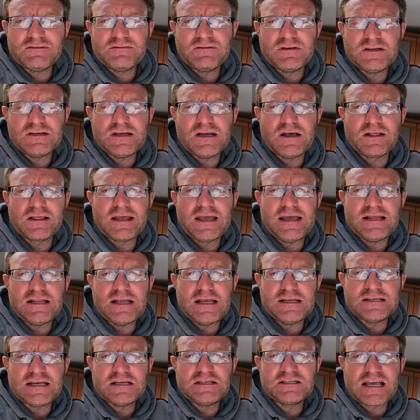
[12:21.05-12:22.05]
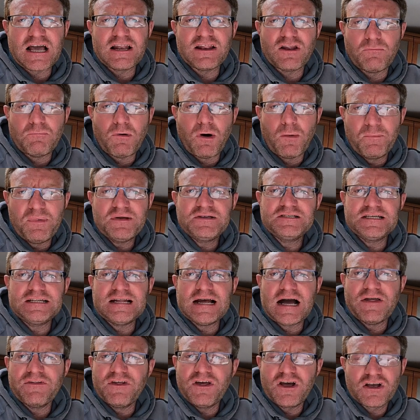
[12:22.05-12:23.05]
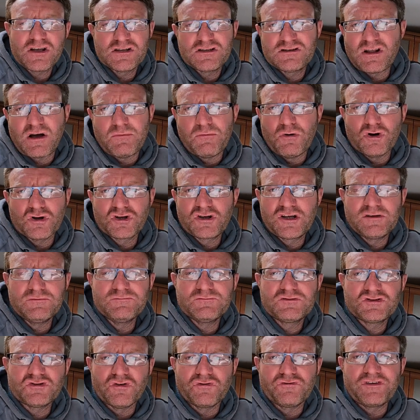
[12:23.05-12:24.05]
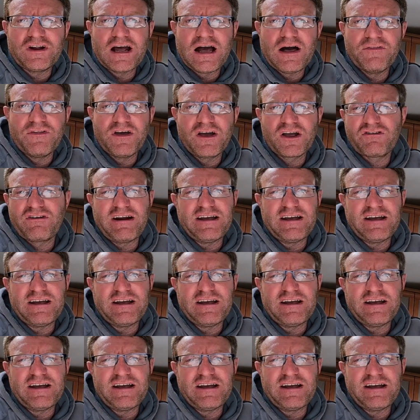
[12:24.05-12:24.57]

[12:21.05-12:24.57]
It seems to get a lot more busy down there because there's a lot more stuff down there,